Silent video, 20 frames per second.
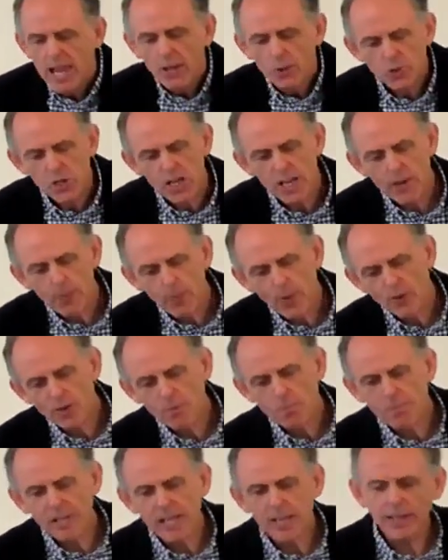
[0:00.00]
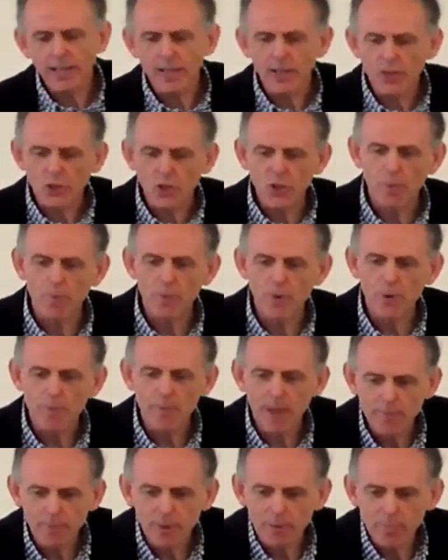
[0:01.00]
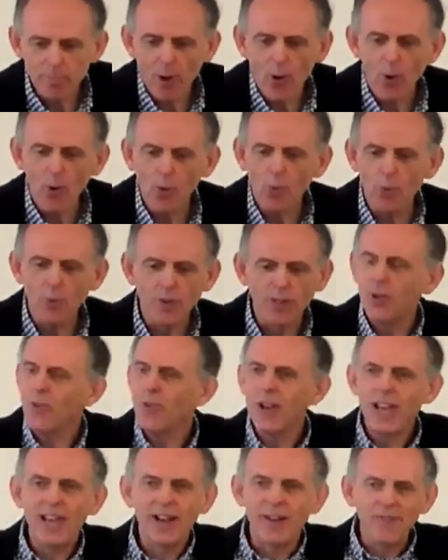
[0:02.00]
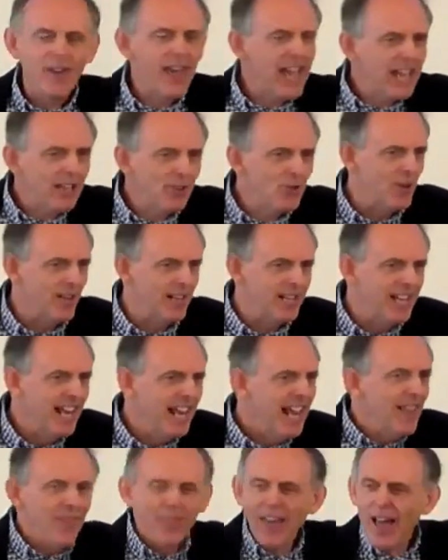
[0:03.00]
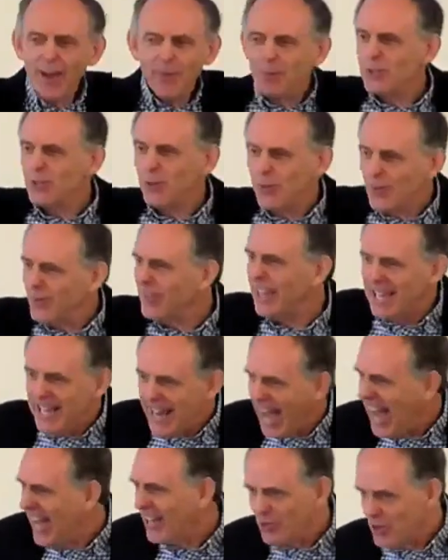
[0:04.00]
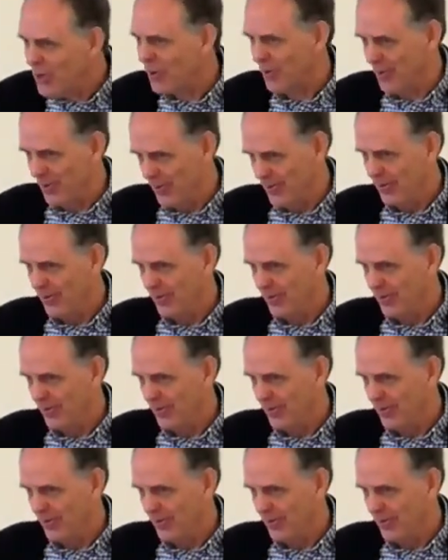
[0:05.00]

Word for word: You see, it wasn't merely that some remembered Paul with great affection. That was only natural.